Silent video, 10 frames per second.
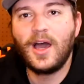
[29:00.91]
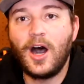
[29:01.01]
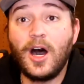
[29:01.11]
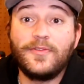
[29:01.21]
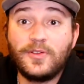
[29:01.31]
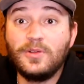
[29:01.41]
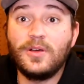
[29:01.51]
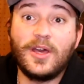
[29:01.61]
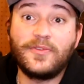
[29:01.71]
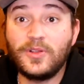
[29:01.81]
If
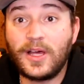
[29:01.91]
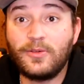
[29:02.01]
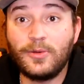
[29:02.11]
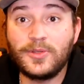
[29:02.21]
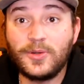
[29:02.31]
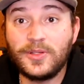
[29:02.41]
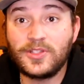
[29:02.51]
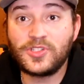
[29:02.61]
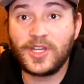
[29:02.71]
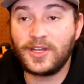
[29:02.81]
you like what we're doing in
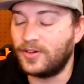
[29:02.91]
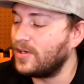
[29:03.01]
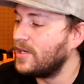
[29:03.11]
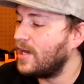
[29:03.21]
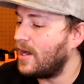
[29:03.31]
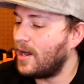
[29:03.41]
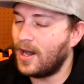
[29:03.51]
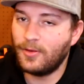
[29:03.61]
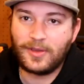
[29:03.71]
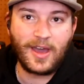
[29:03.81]
this channel,
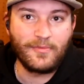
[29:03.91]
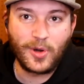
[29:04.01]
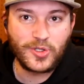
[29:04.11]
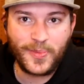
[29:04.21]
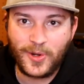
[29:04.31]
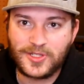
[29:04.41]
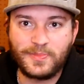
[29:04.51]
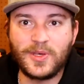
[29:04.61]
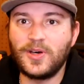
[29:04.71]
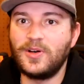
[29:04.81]
we have
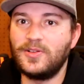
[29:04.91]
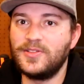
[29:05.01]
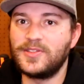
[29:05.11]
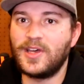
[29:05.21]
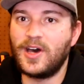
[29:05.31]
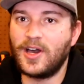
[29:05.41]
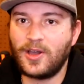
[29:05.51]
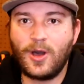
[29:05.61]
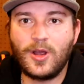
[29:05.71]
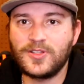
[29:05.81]
motorsports builds,
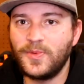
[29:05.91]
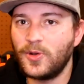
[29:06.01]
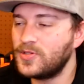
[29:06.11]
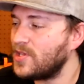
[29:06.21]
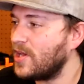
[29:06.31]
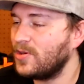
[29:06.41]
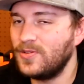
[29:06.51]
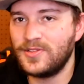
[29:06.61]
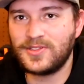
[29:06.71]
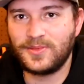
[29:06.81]
cars,
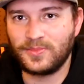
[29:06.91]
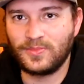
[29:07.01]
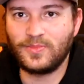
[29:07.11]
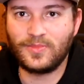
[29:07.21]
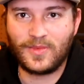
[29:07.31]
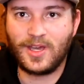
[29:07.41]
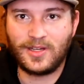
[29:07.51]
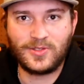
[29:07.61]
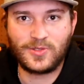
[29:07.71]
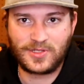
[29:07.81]
motorcycles,
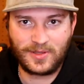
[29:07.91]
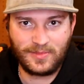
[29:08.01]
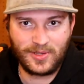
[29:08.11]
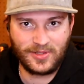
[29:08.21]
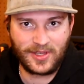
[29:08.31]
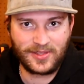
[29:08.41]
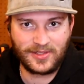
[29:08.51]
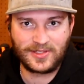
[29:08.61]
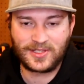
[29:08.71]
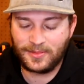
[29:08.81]
an interesting build I
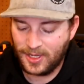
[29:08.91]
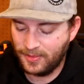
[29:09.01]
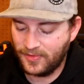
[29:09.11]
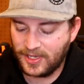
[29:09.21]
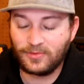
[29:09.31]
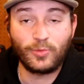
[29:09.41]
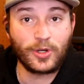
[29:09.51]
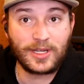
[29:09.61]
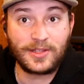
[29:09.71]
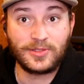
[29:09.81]
think that's coming up if I can
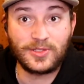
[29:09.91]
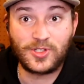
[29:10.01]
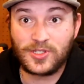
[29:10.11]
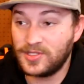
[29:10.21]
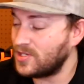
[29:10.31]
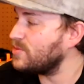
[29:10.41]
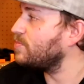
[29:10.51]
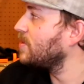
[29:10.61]
work out the logistics.